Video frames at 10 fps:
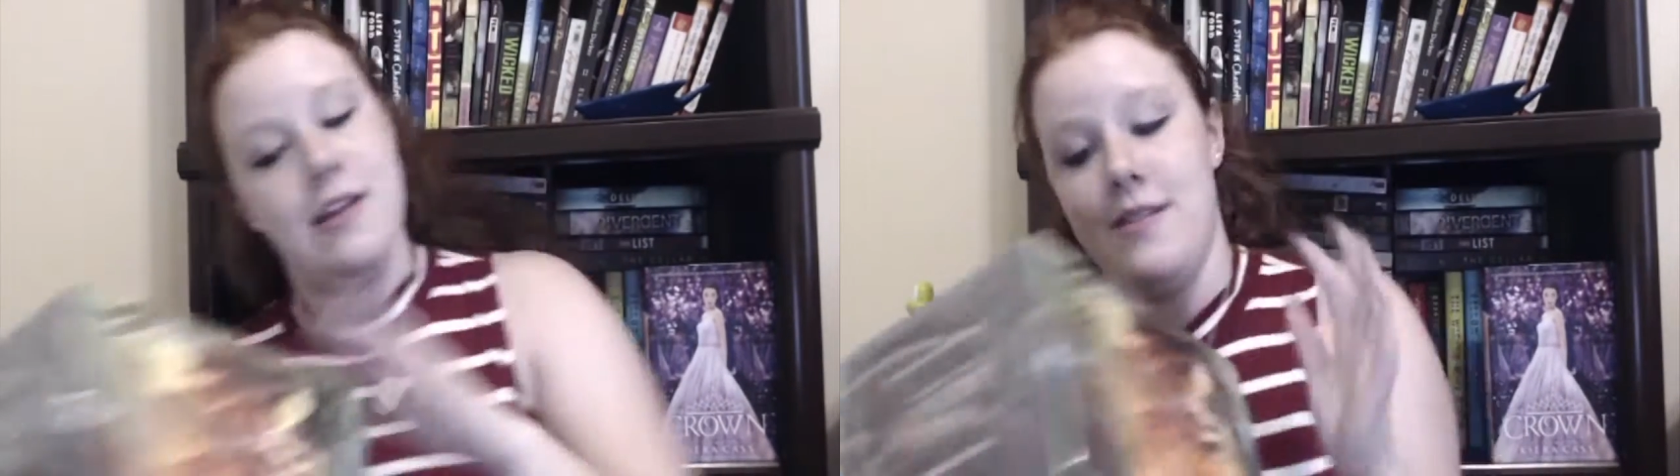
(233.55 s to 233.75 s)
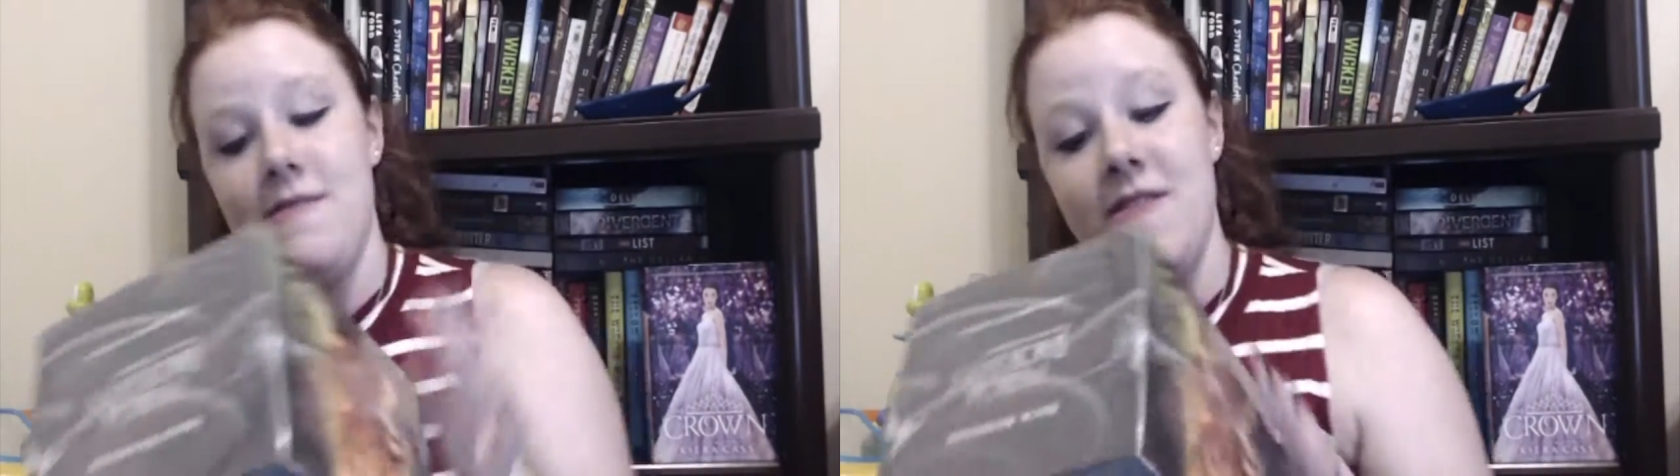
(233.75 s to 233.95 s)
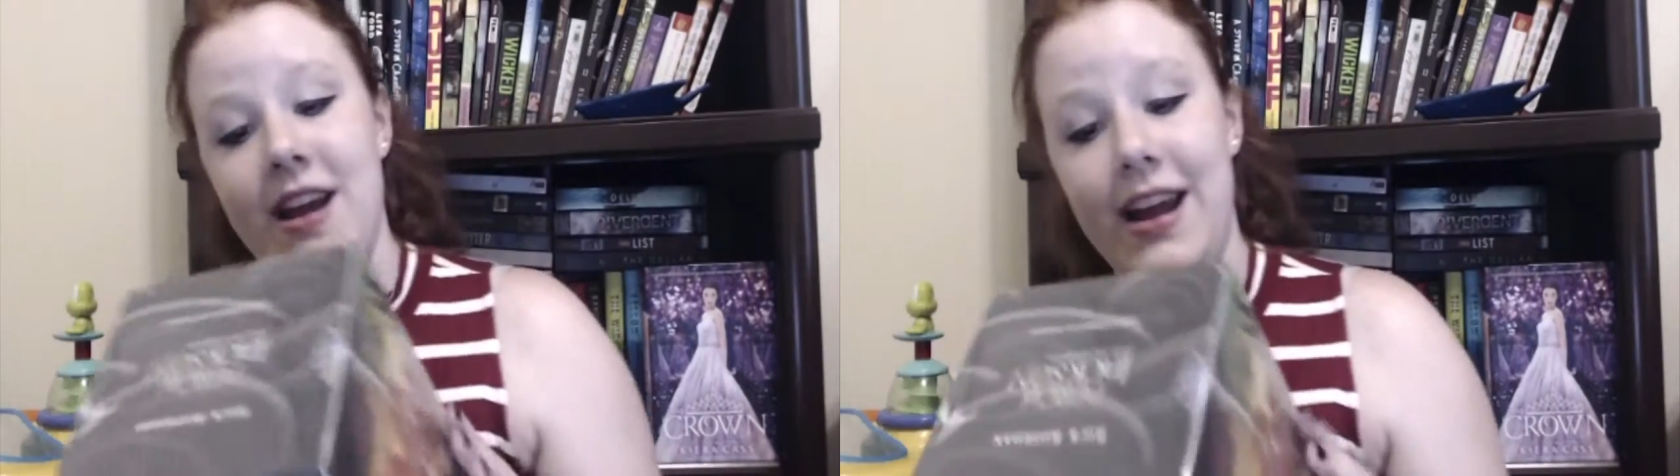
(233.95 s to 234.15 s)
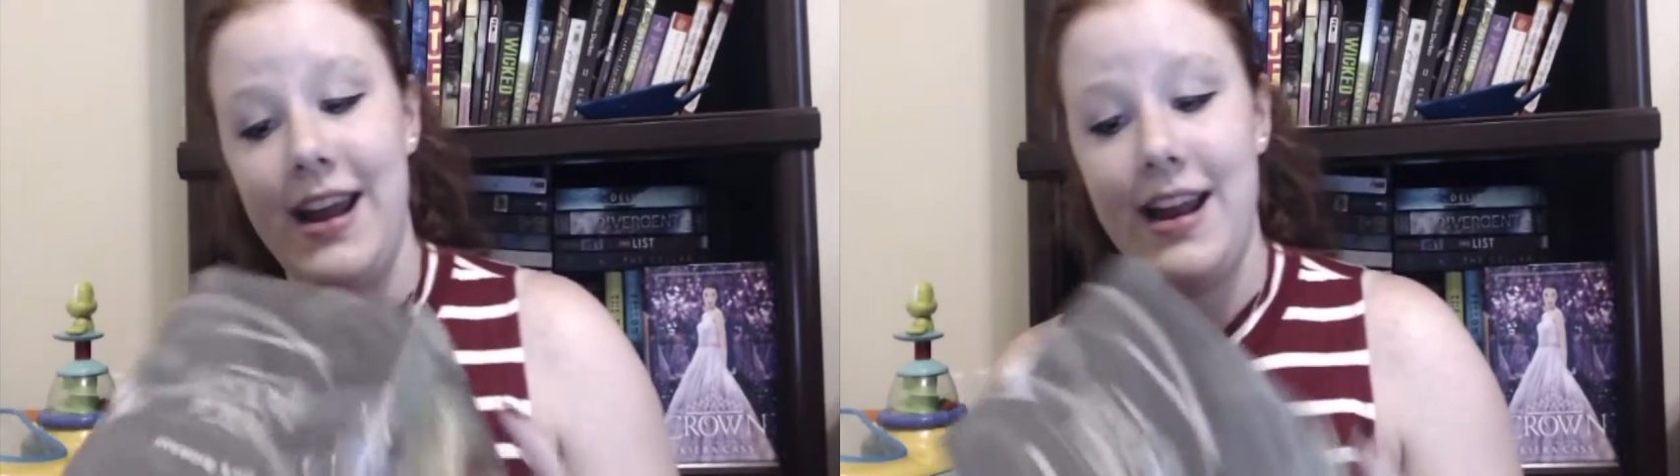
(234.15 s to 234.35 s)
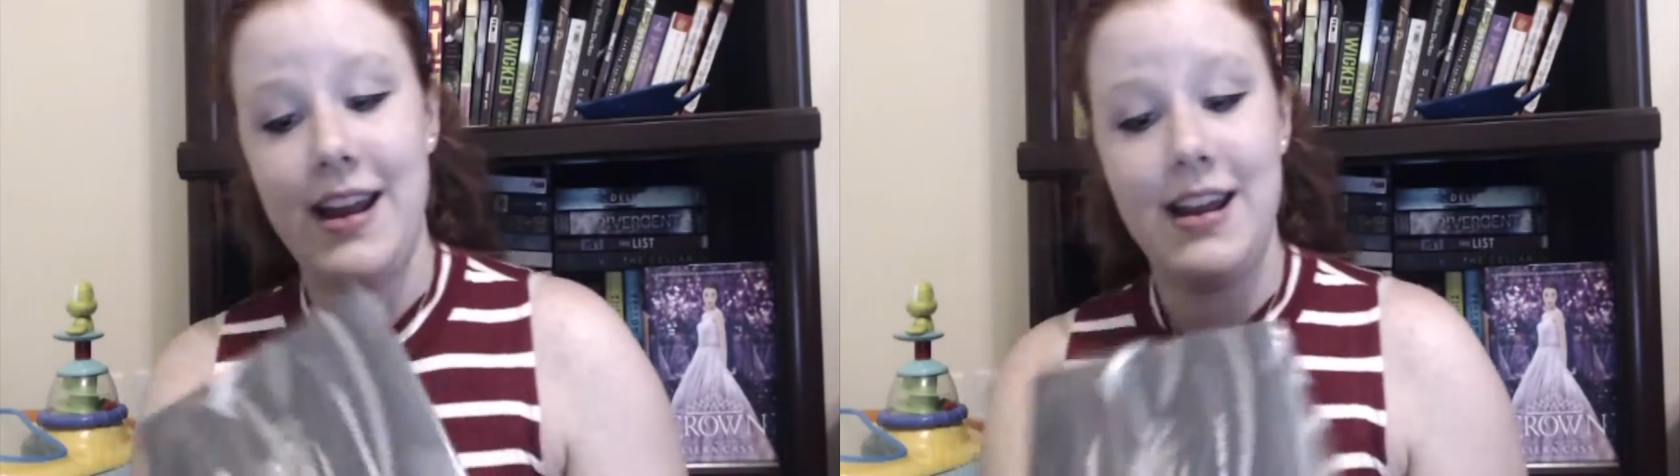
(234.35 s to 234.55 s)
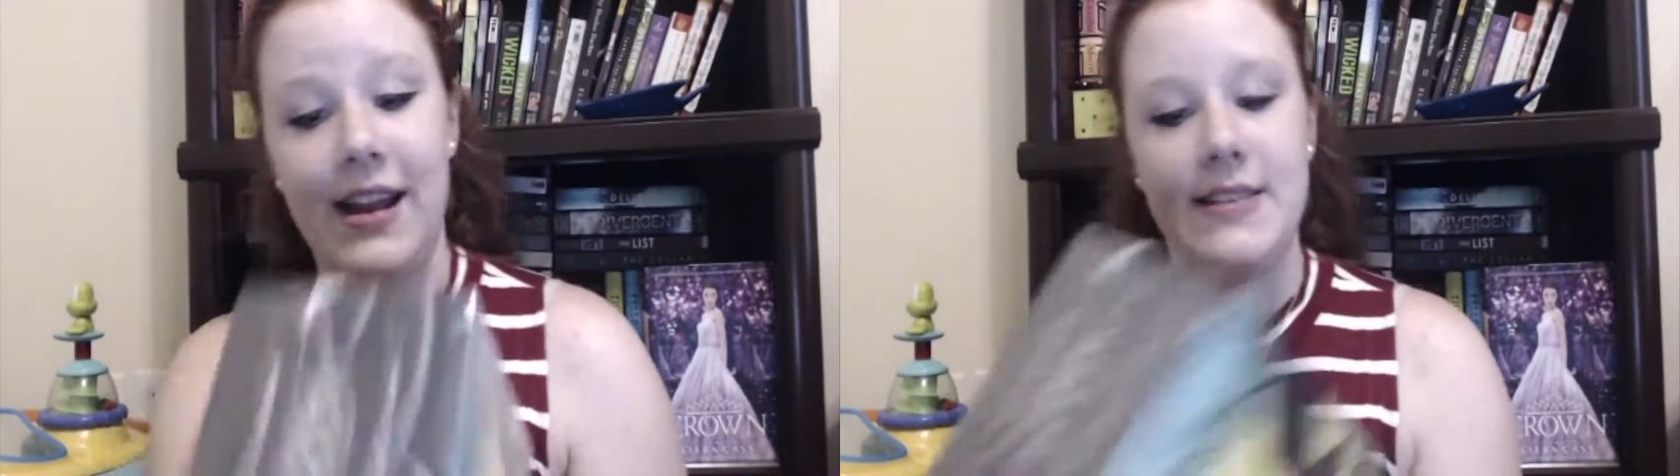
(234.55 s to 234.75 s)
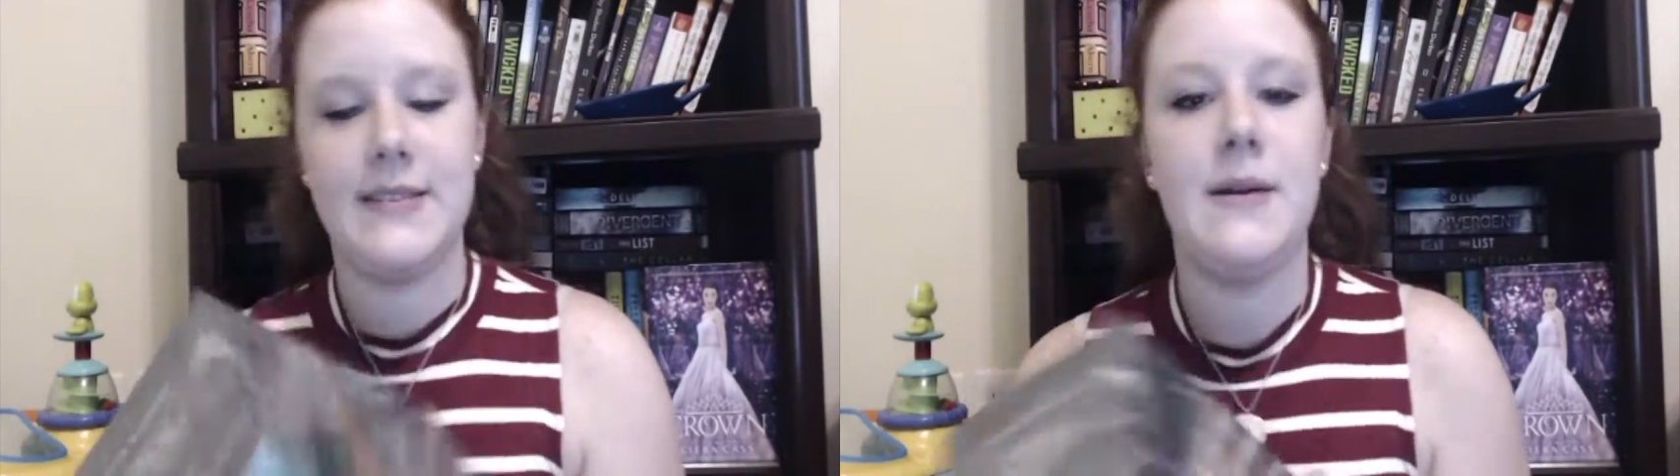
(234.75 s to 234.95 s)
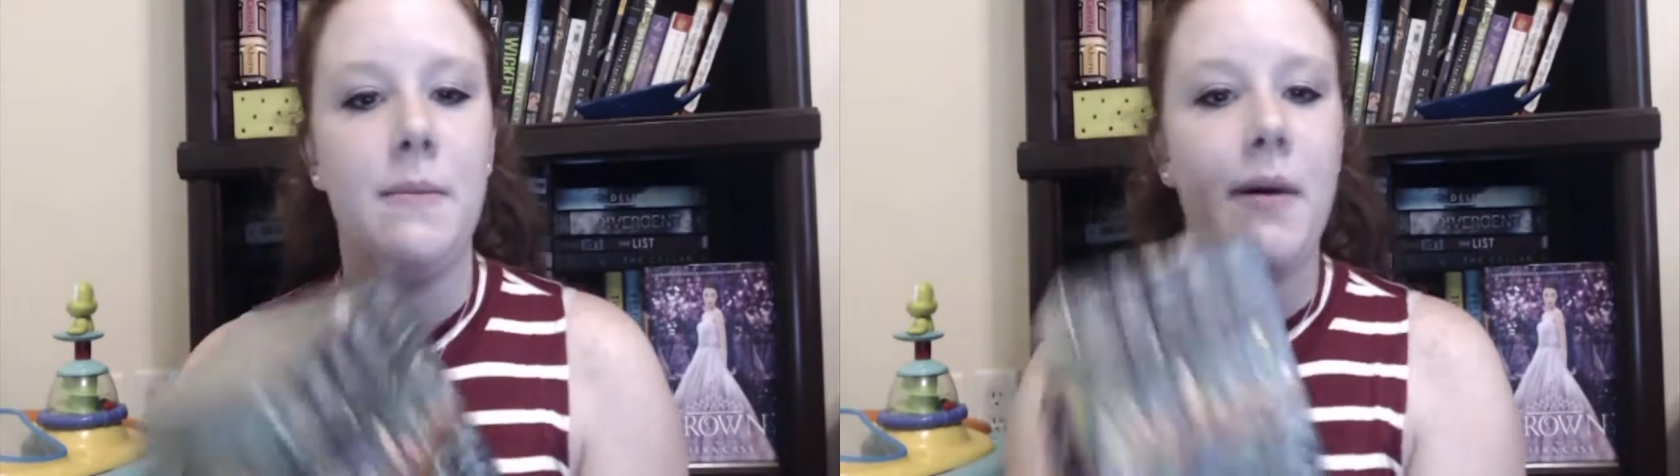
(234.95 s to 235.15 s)
Alright, it's
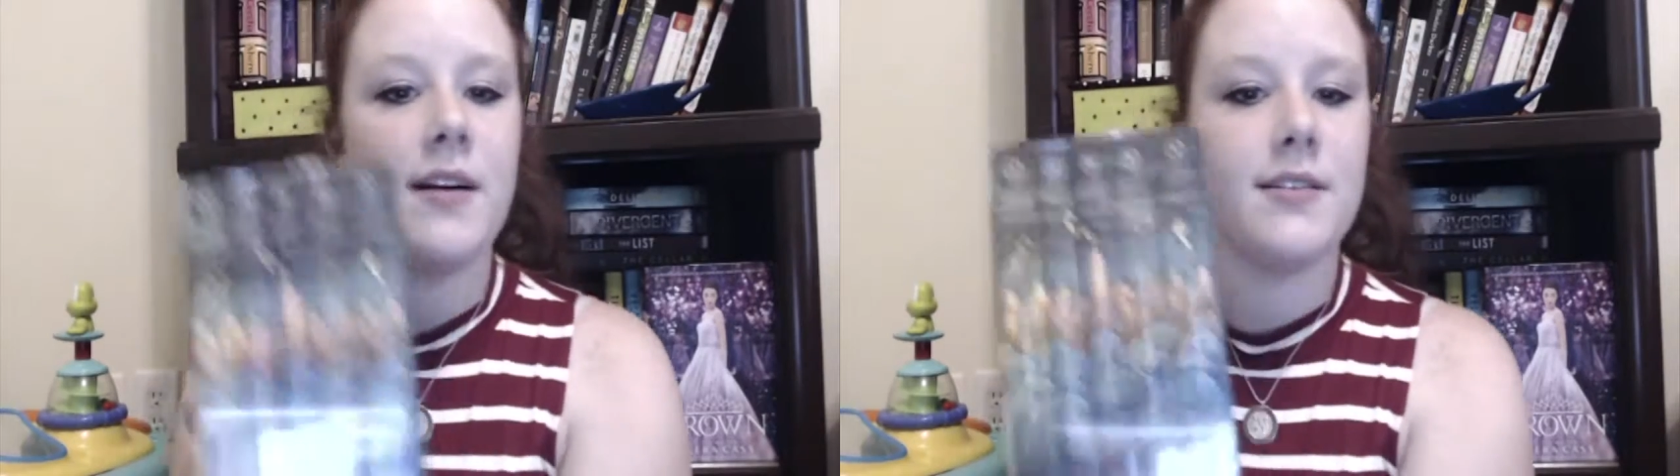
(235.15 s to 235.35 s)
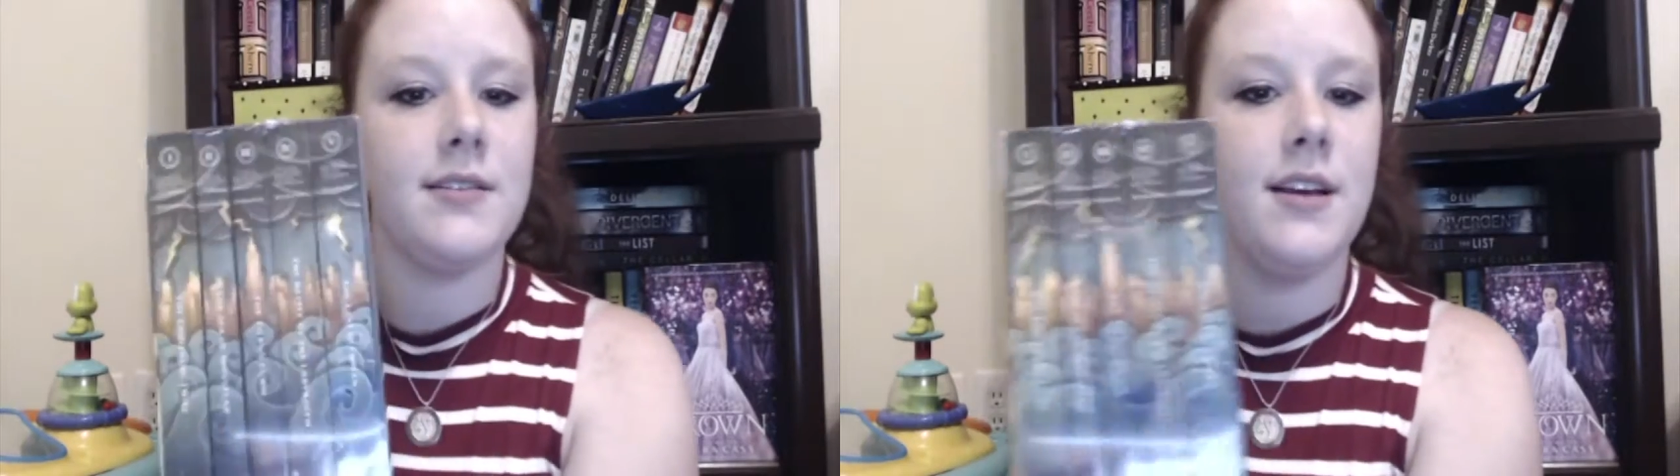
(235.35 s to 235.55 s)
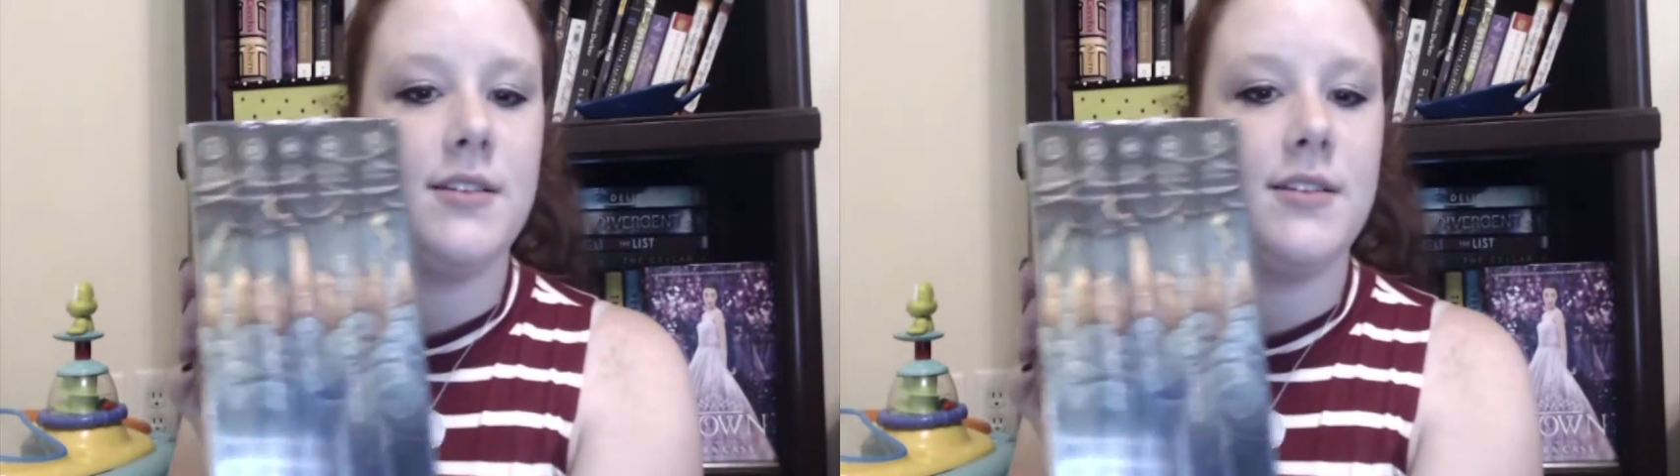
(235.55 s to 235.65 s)
a box set,